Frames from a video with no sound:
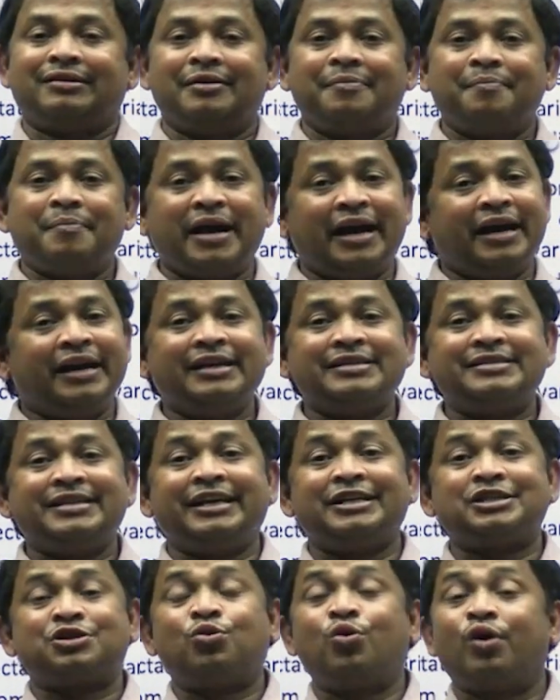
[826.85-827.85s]
Made
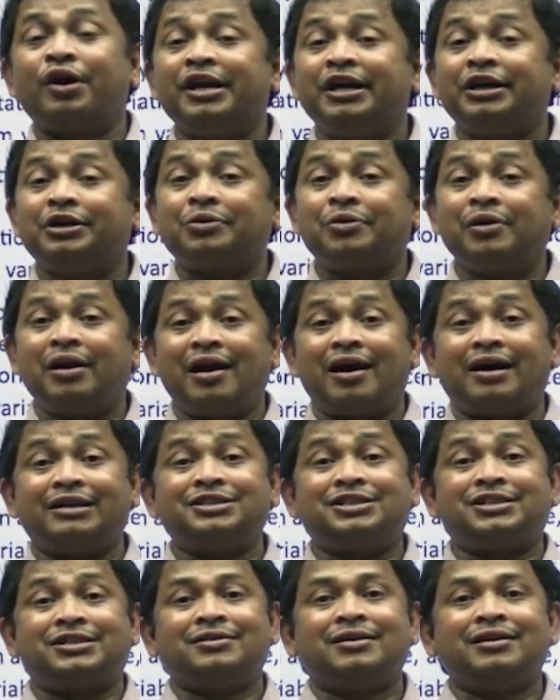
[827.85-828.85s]
Easy is going to
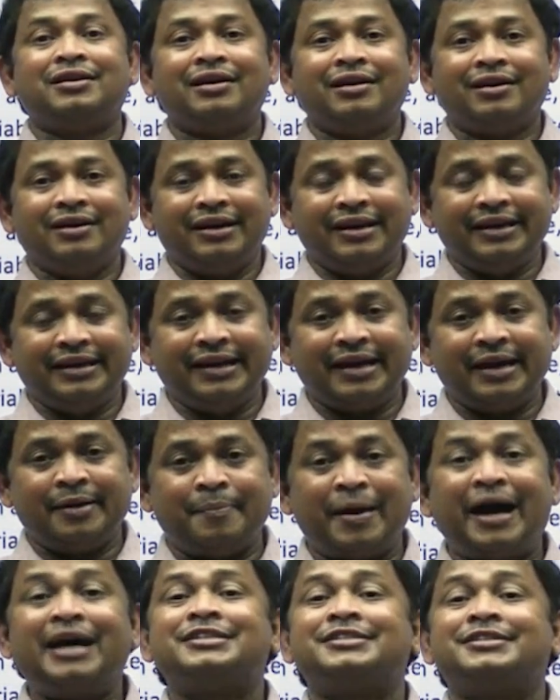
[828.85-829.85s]
launch DA
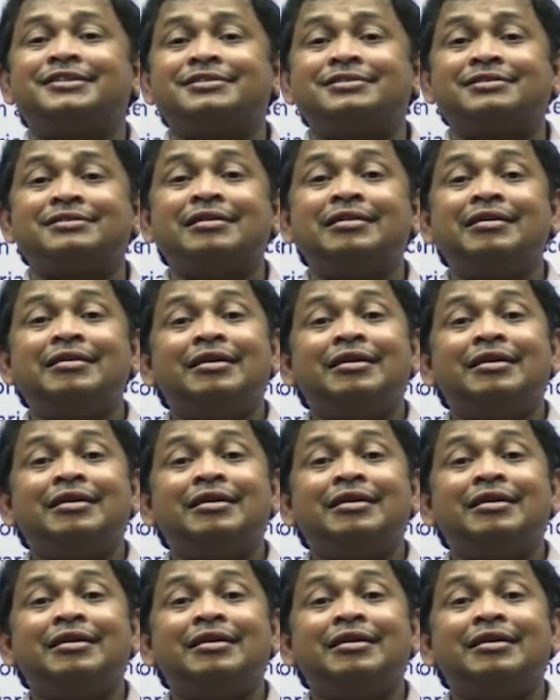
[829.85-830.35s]
batches